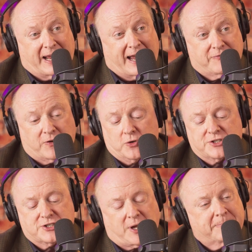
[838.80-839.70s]

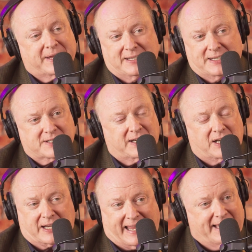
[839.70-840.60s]
effort, something that's going
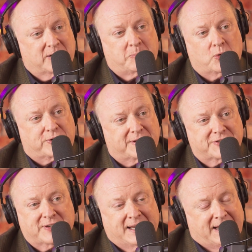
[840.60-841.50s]
to catapult
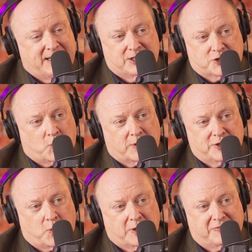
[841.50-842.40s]
us into
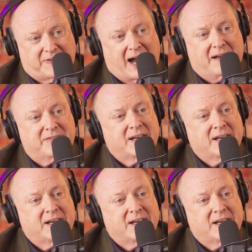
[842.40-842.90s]
2025.